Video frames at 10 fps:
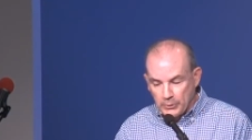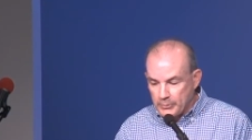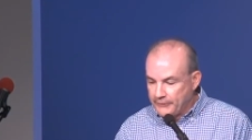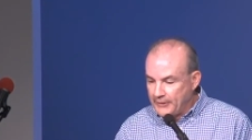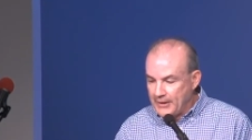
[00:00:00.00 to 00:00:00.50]

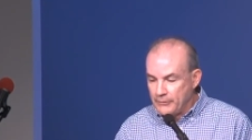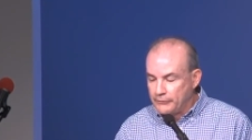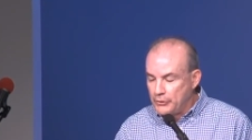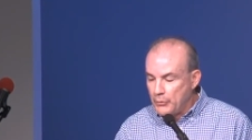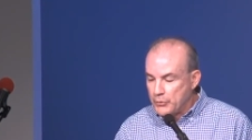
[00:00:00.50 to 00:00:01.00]
Lord is saying
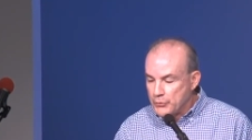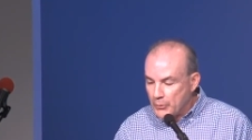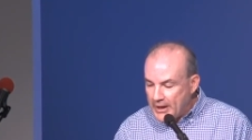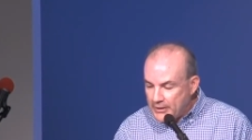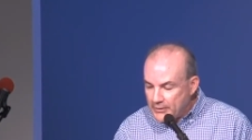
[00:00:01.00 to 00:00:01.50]
there's no
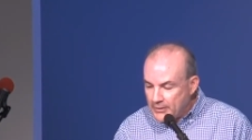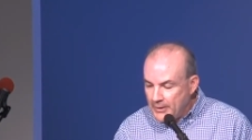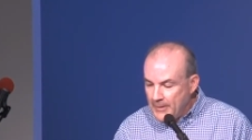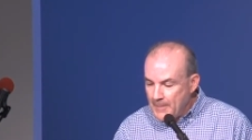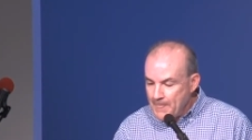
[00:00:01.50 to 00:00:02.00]
greater
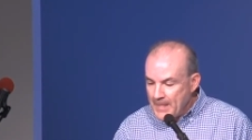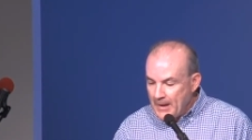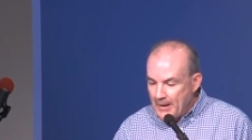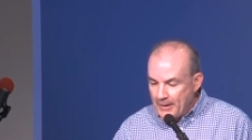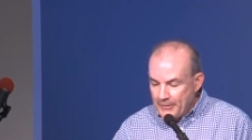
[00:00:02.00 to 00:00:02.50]

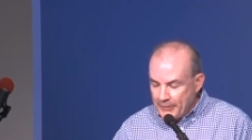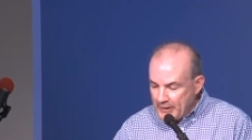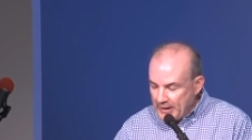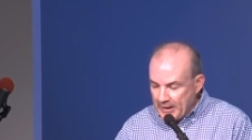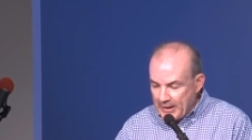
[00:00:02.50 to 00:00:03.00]
uh,
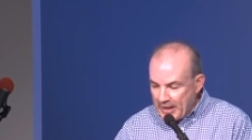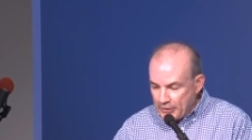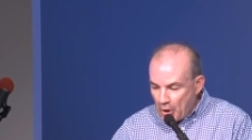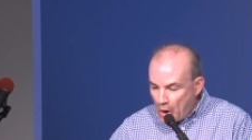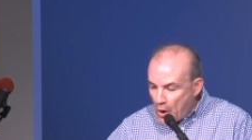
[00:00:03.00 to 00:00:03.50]
thing
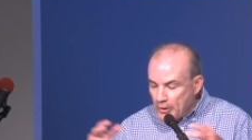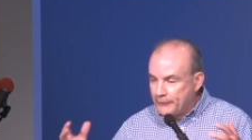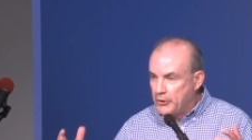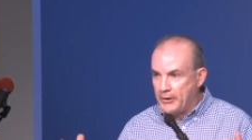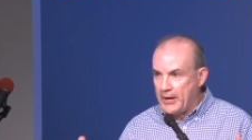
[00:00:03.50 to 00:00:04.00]
in all
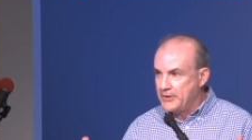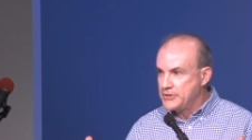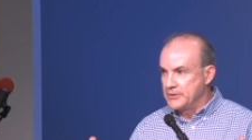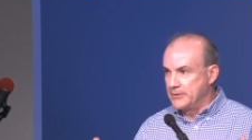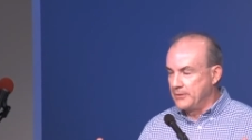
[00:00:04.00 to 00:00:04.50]
of
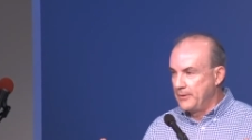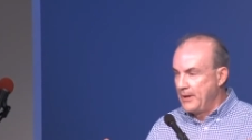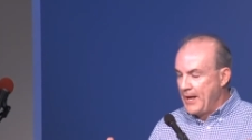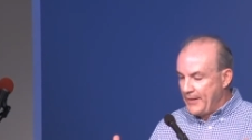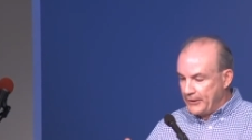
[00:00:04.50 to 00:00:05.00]
creation
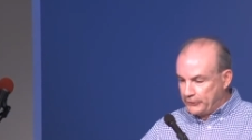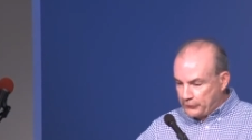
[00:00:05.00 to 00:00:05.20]
than